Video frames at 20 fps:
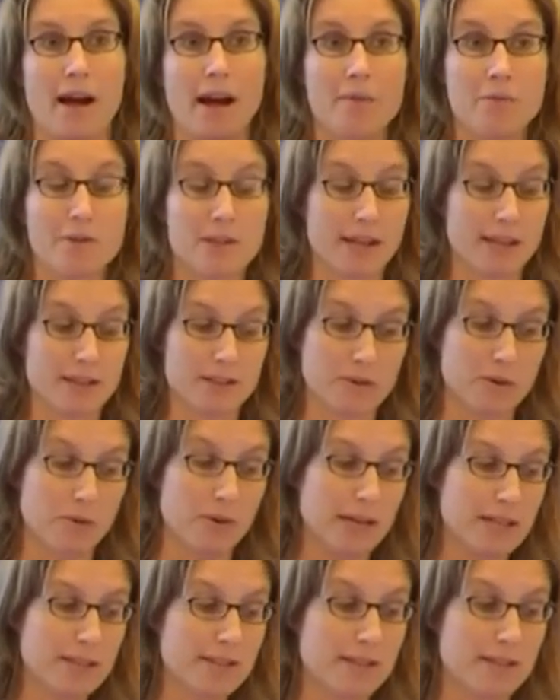I would like to
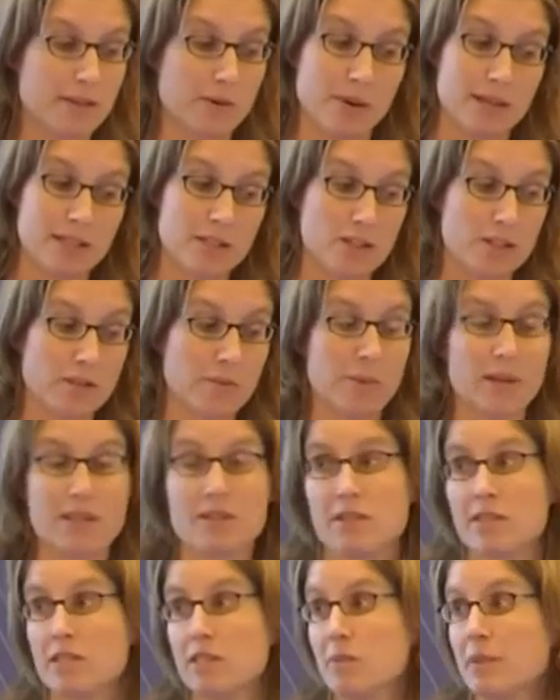raise this question
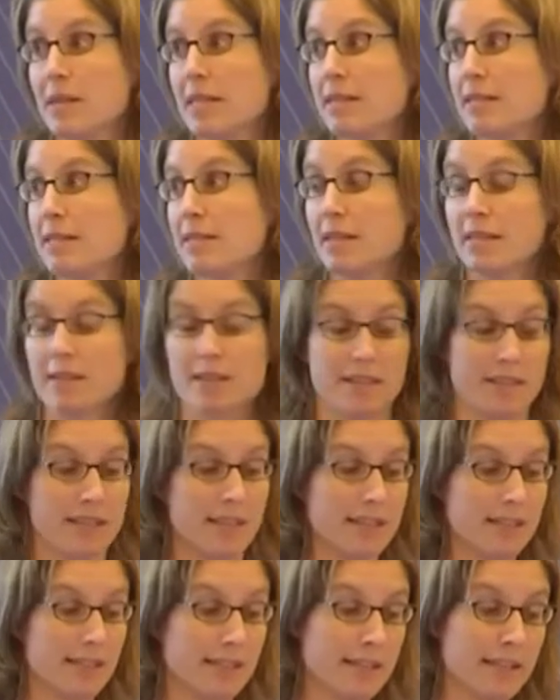whether the Swiss and the
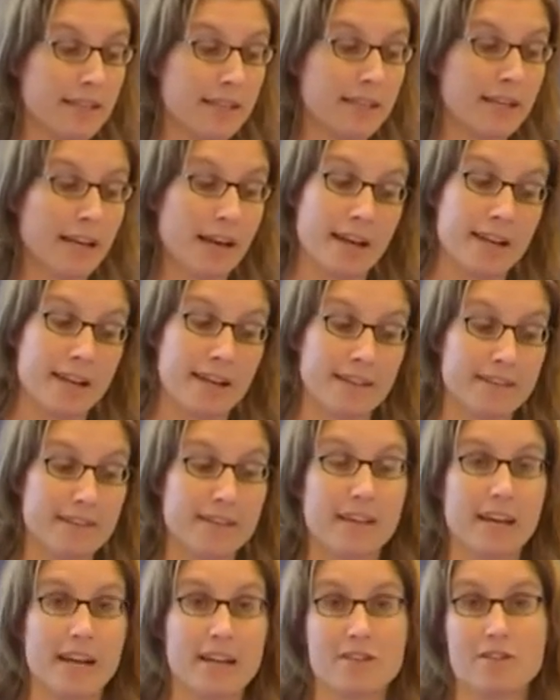EEA
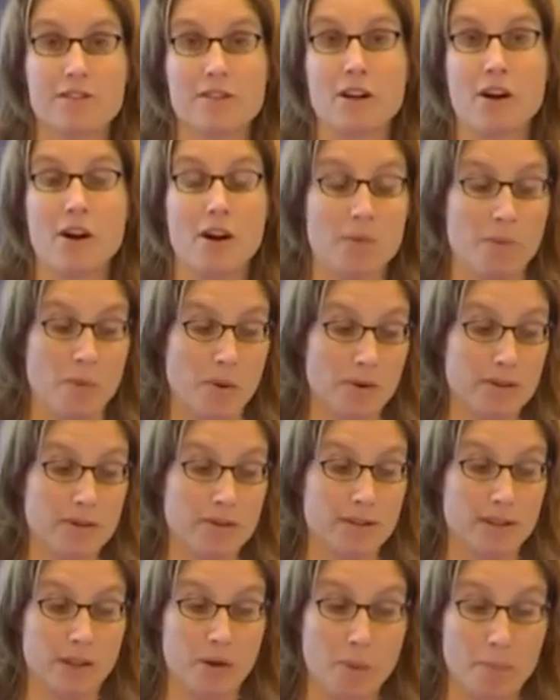indicators are worth
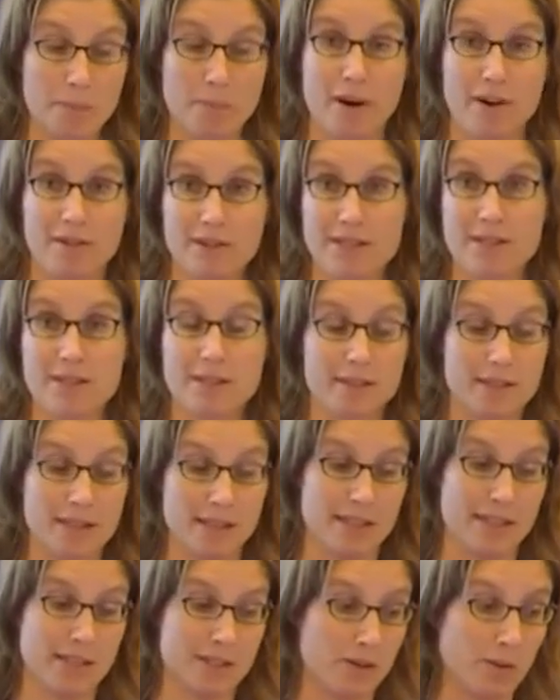a comparison
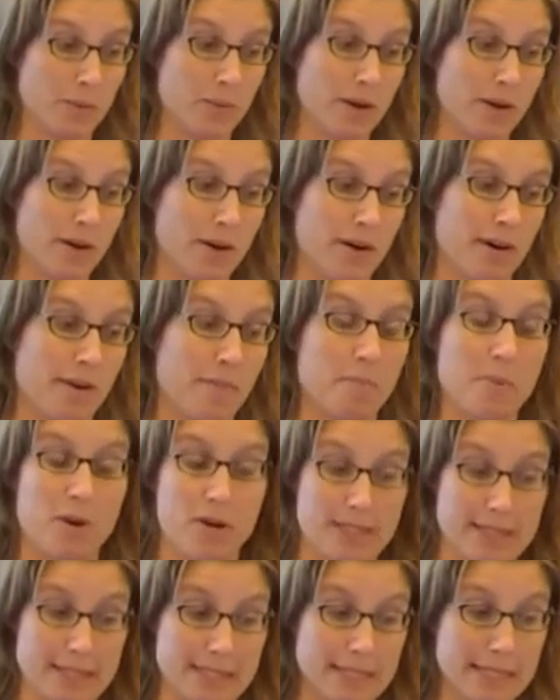in SOER
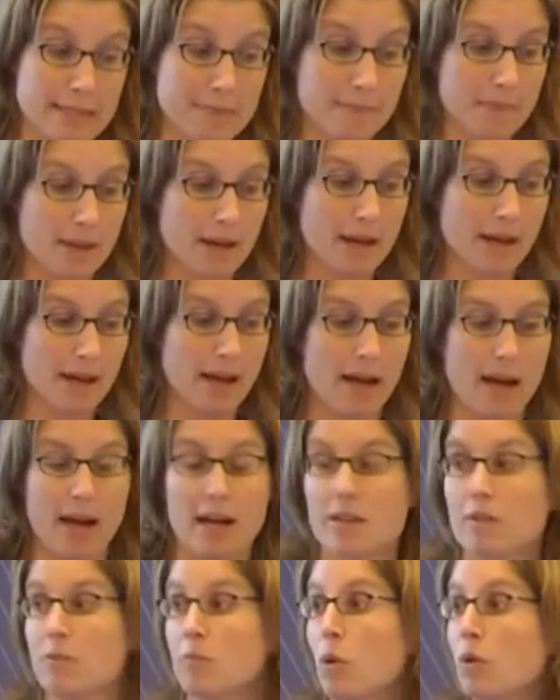Part C,
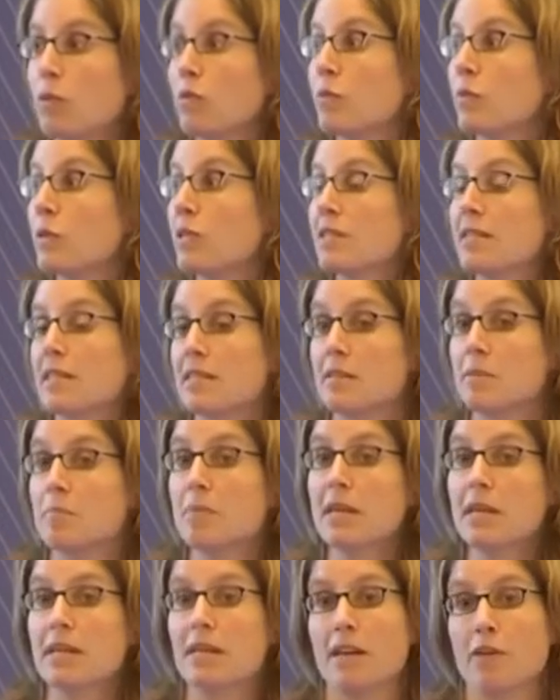and what would this
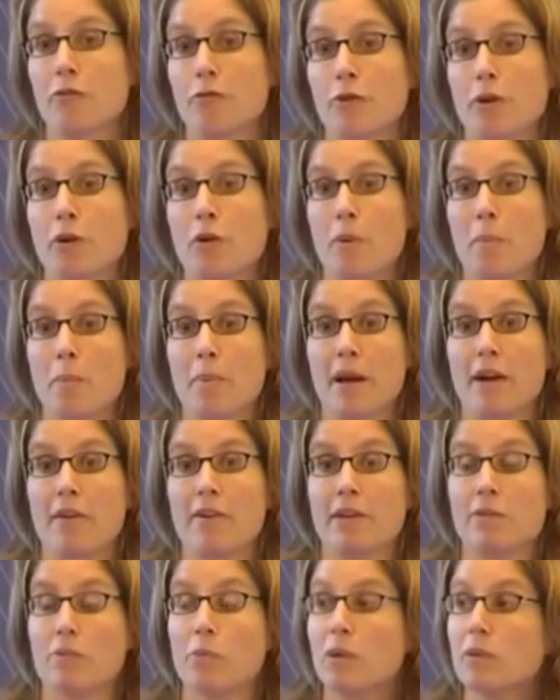mean if we compare
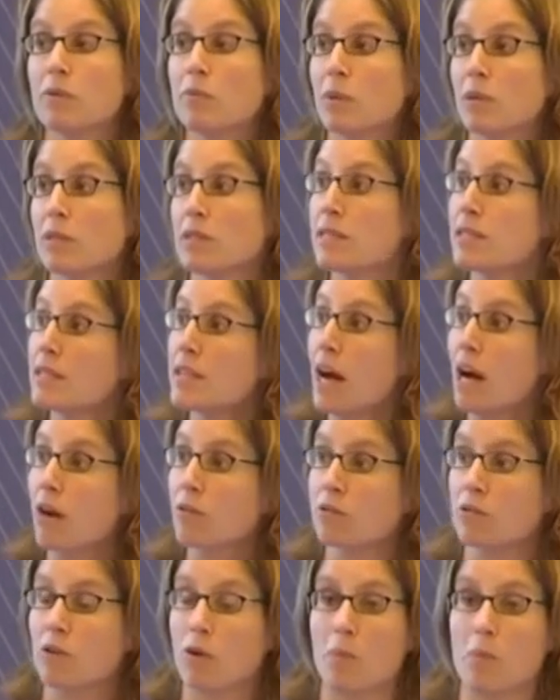it? What is the
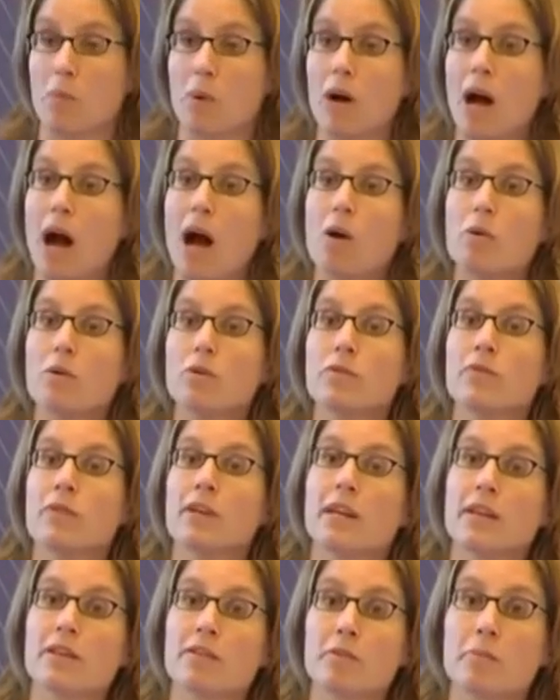outcome? How could
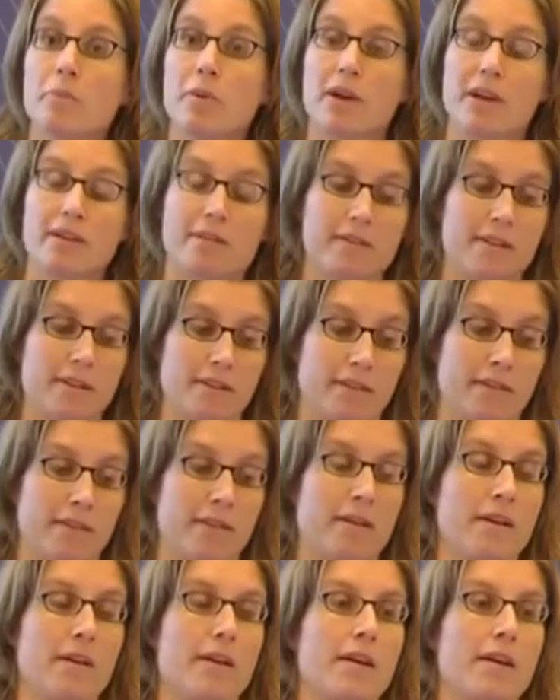we interpret this?